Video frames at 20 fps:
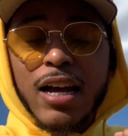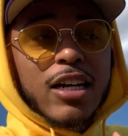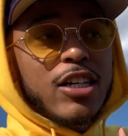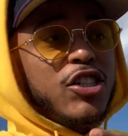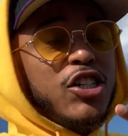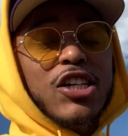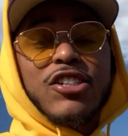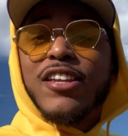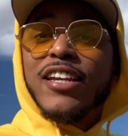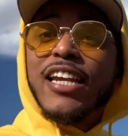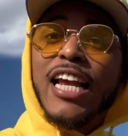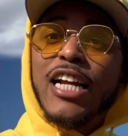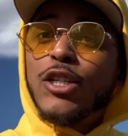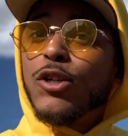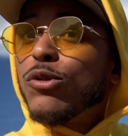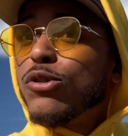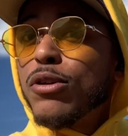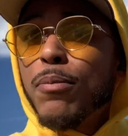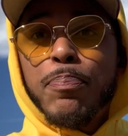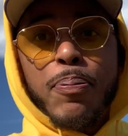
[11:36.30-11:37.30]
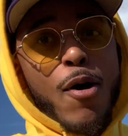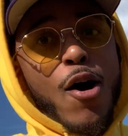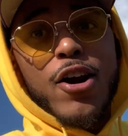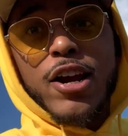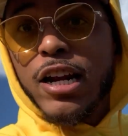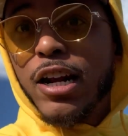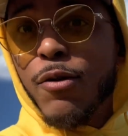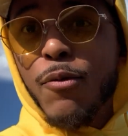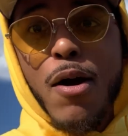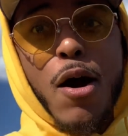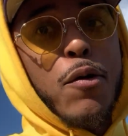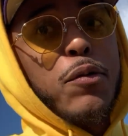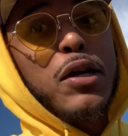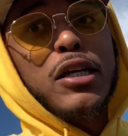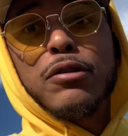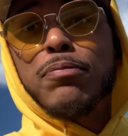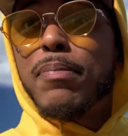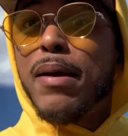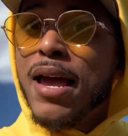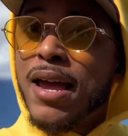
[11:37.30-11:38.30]
just to get you some parking around
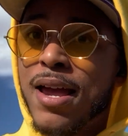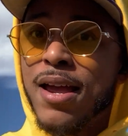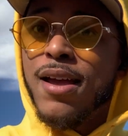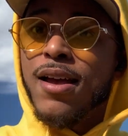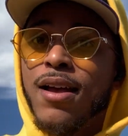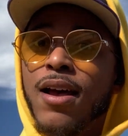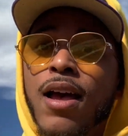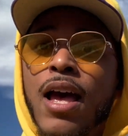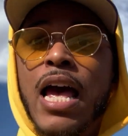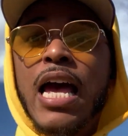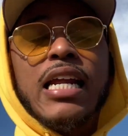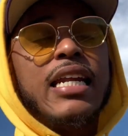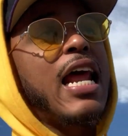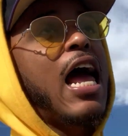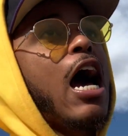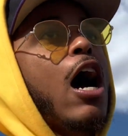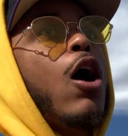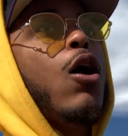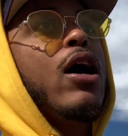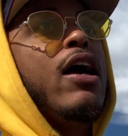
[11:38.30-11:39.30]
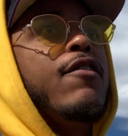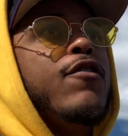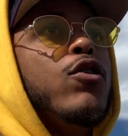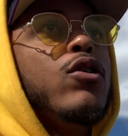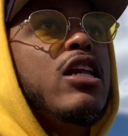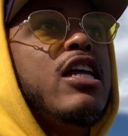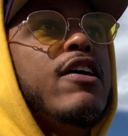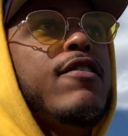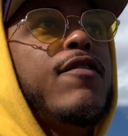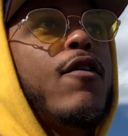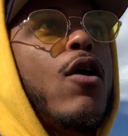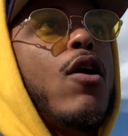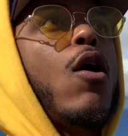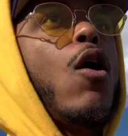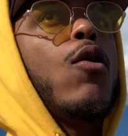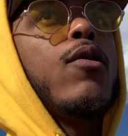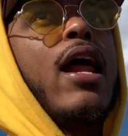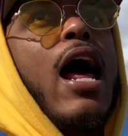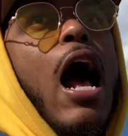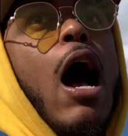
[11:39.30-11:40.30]
this bit. Now, if you live
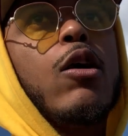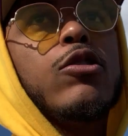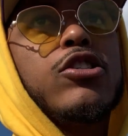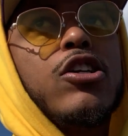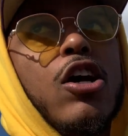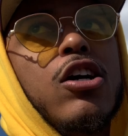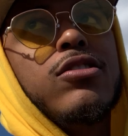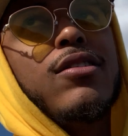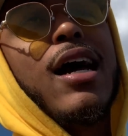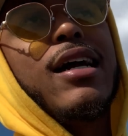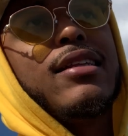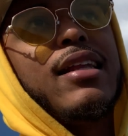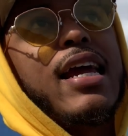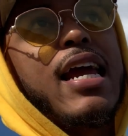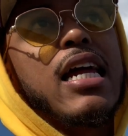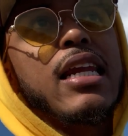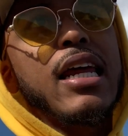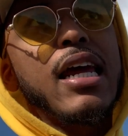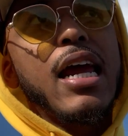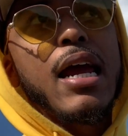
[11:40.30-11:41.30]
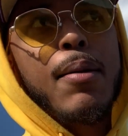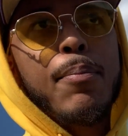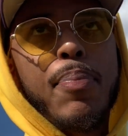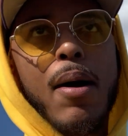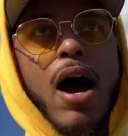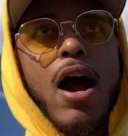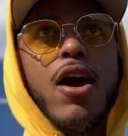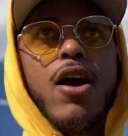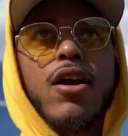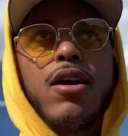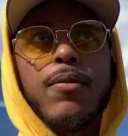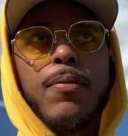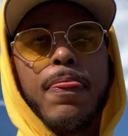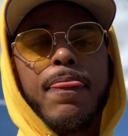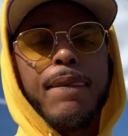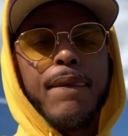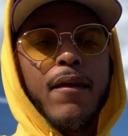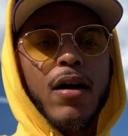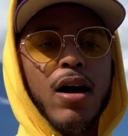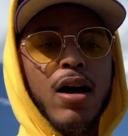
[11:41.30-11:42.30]
on the outskirts, like the Inland Empire,
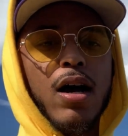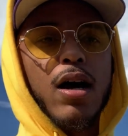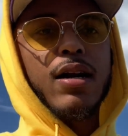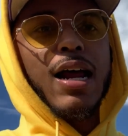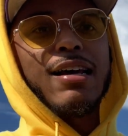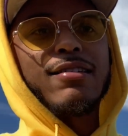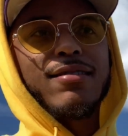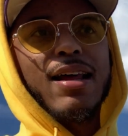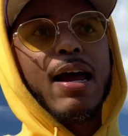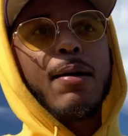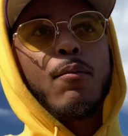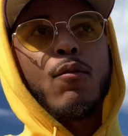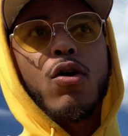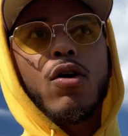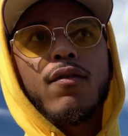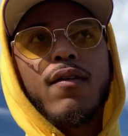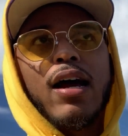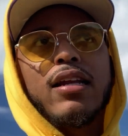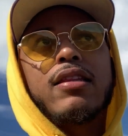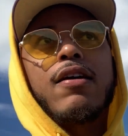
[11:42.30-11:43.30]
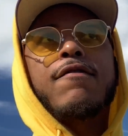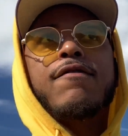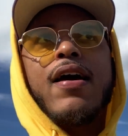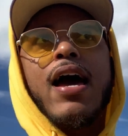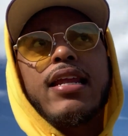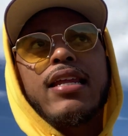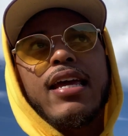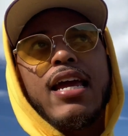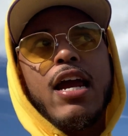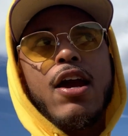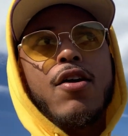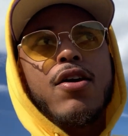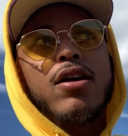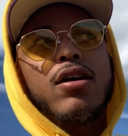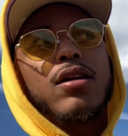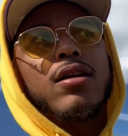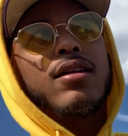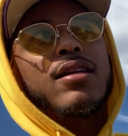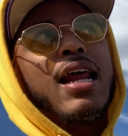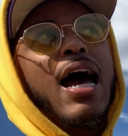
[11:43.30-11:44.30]
that's like more of like the valley
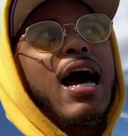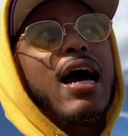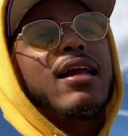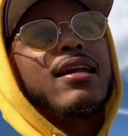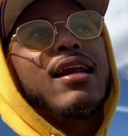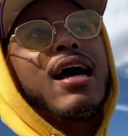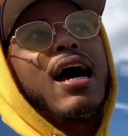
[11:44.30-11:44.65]
area, not